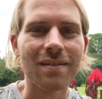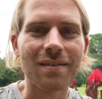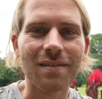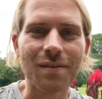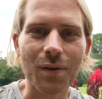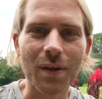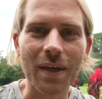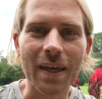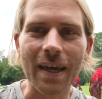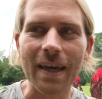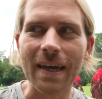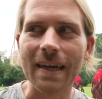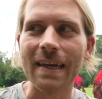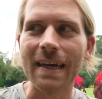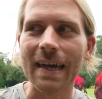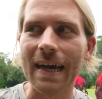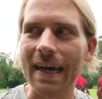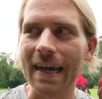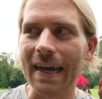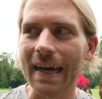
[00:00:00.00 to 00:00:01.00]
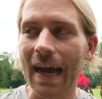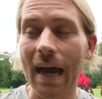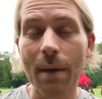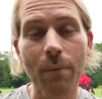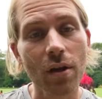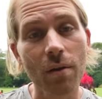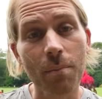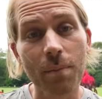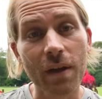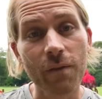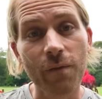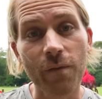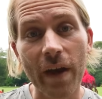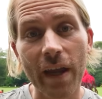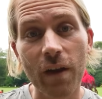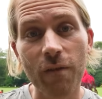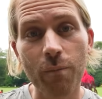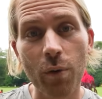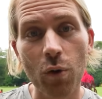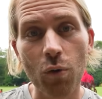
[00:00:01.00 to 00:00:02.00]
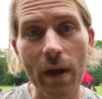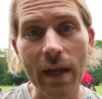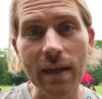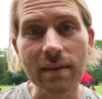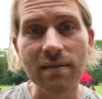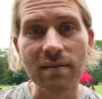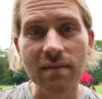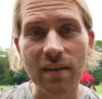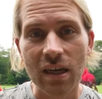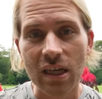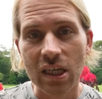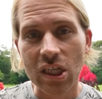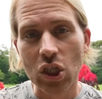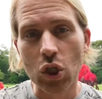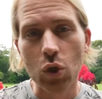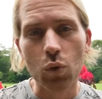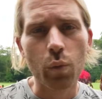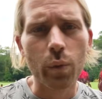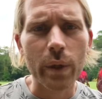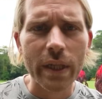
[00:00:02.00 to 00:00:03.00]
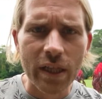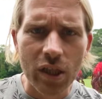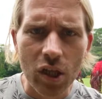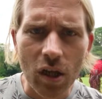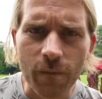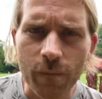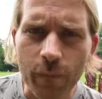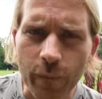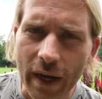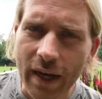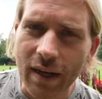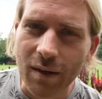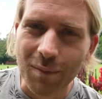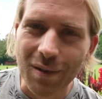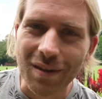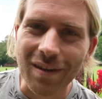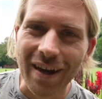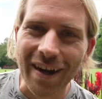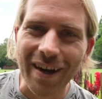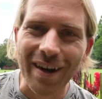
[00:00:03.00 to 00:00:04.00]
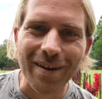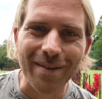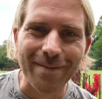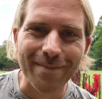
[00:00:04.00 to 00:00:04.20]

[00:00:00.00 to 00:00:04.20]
So yeah, uh, I'm not a big fan of parades, you will not find me there.